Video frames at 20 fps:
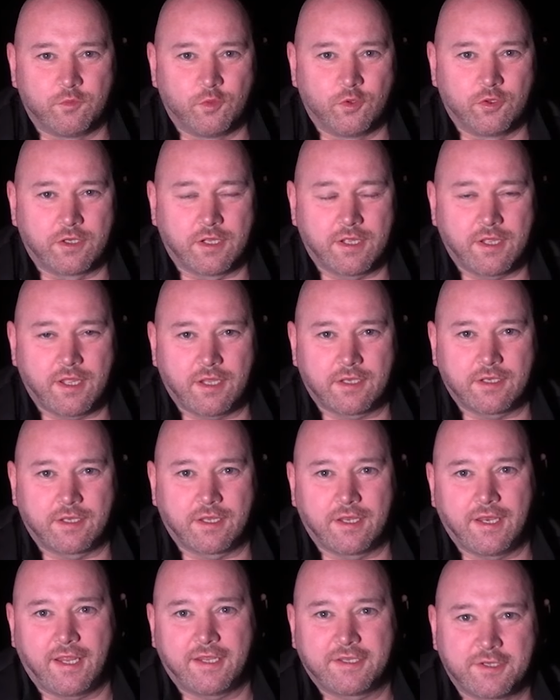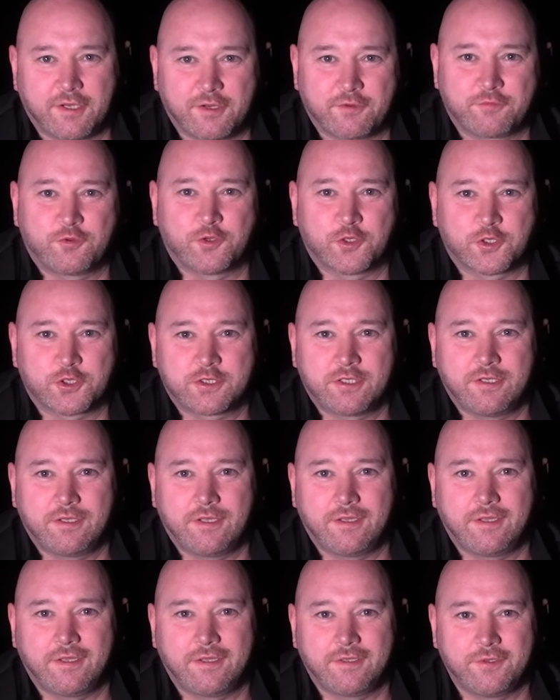a run and landed our first
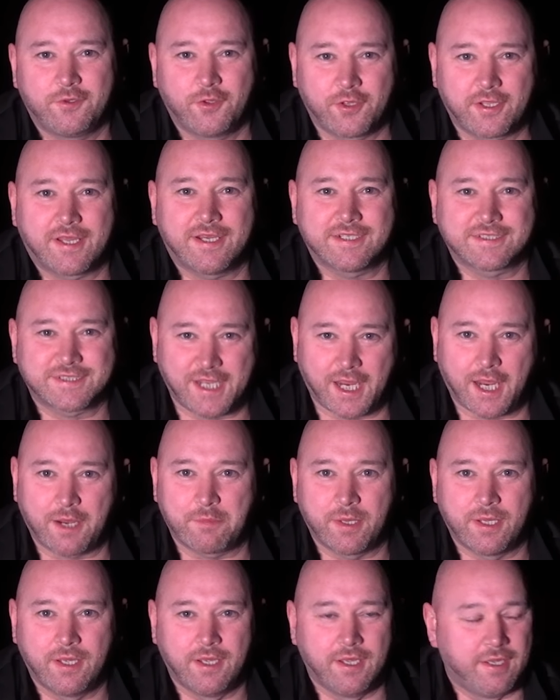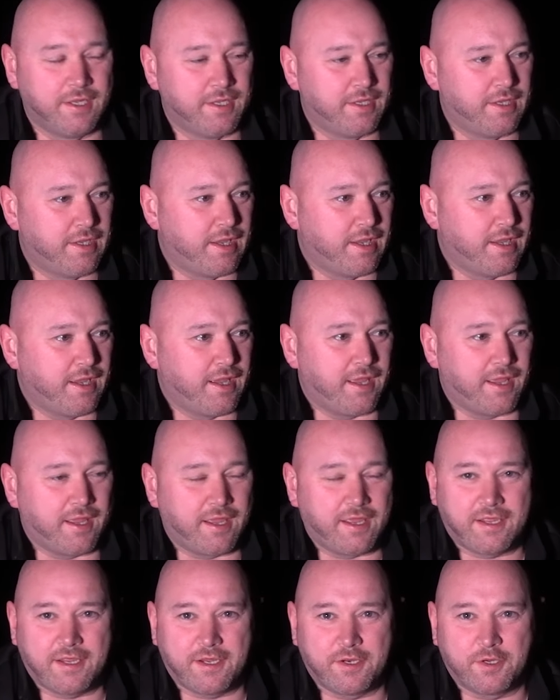NICAS carp
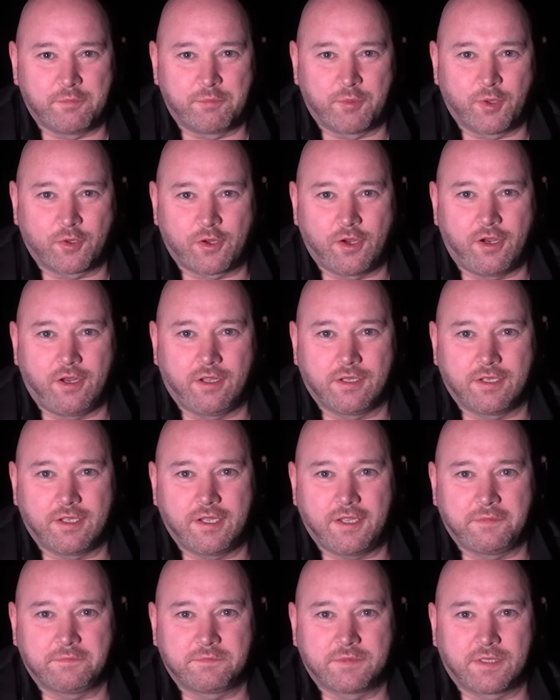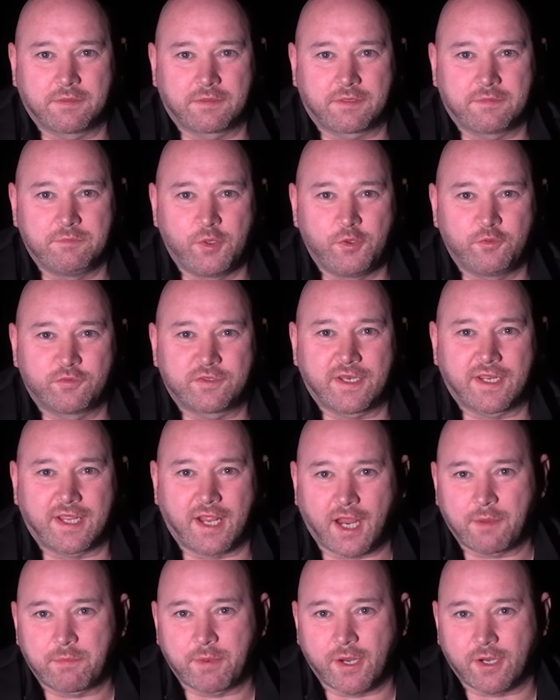here at Brookhall. The move to the
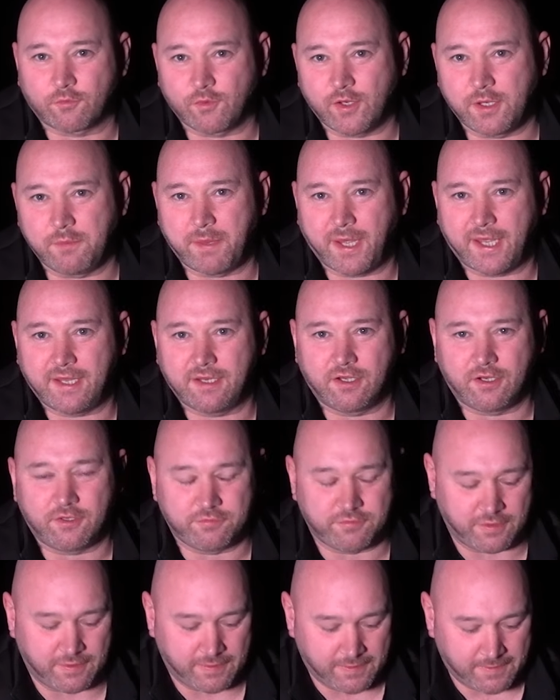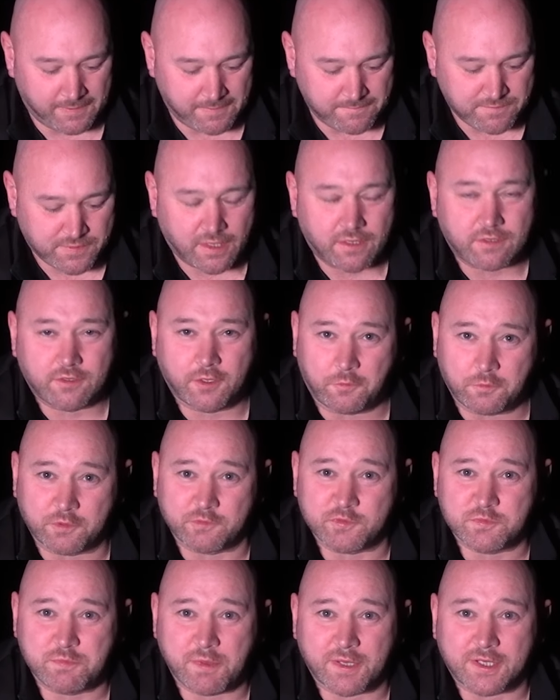car park really paid off. Not
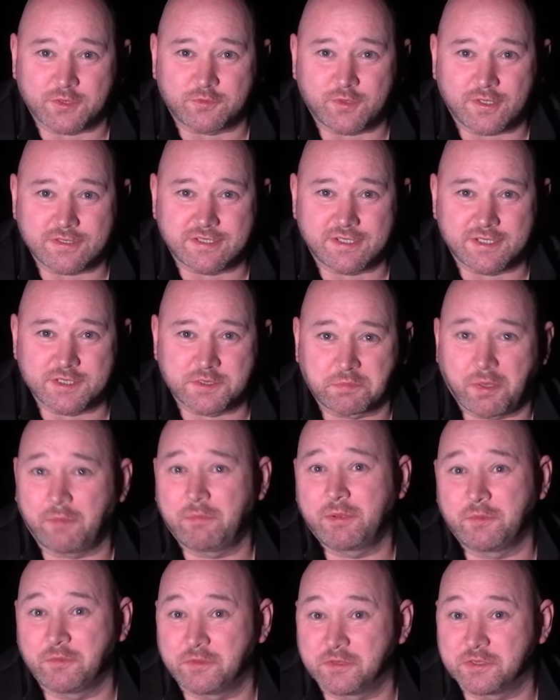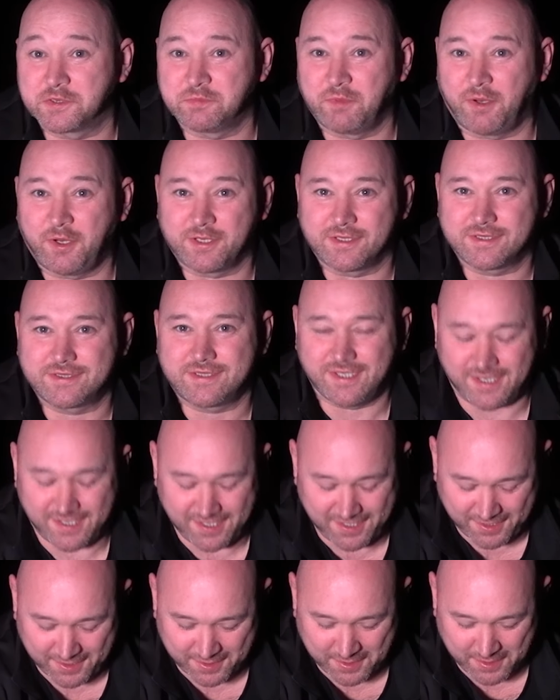one of the biggest residents, probably one of the smallest in
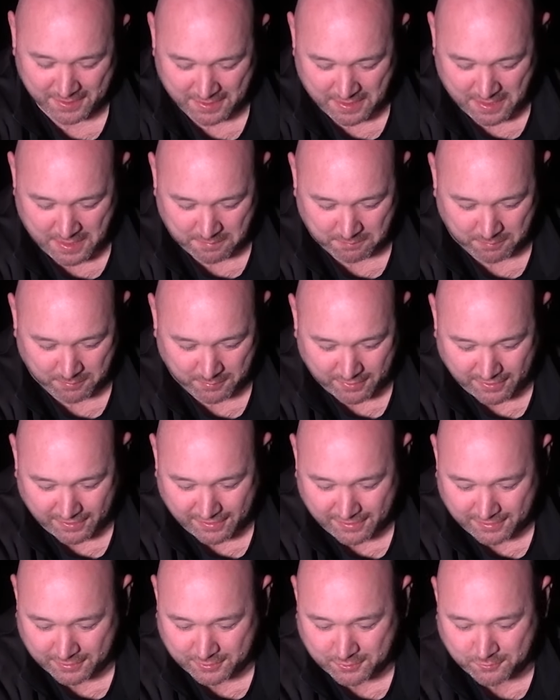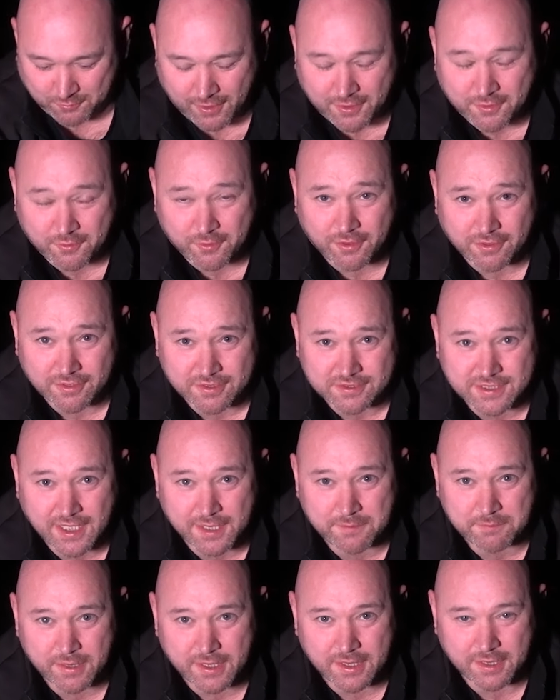here, but a little cracker all the
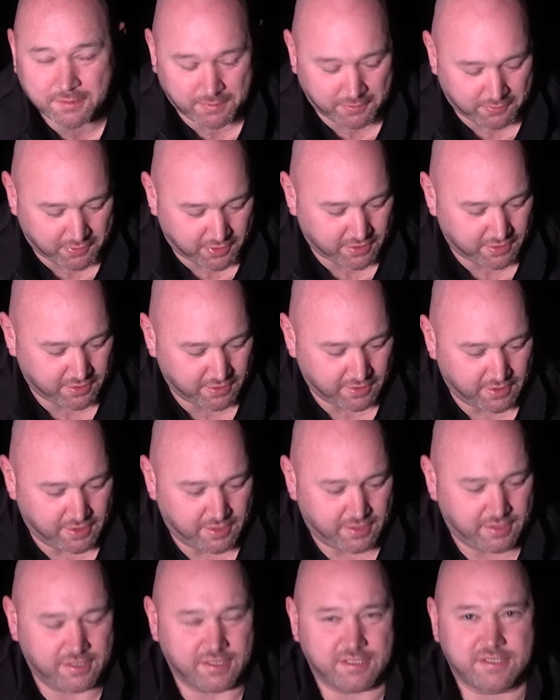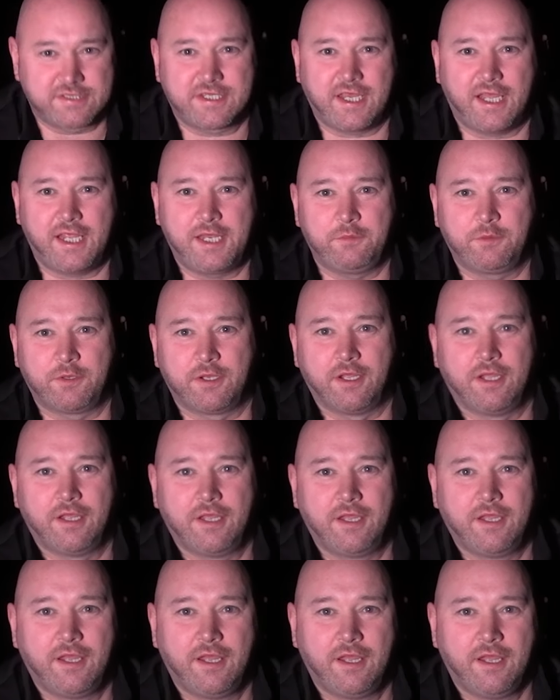same, a little mirror, a little scaly one.
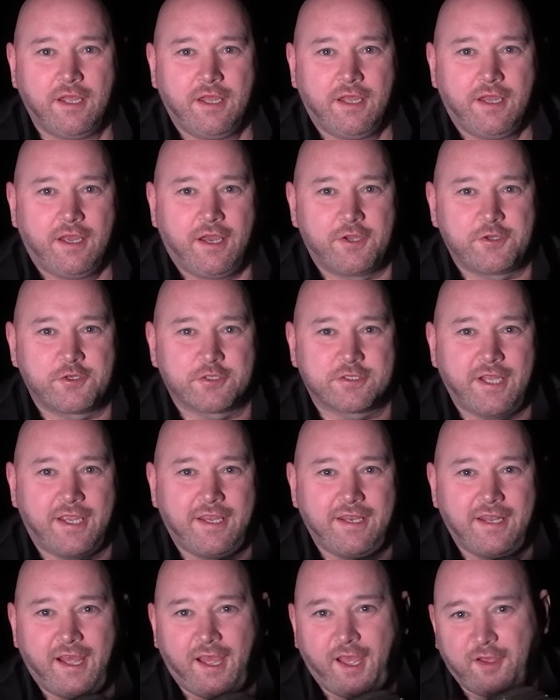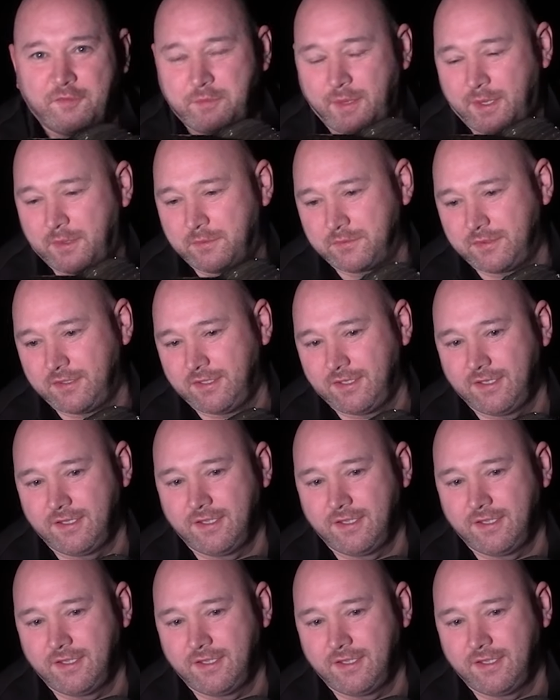I just 8.5 pound,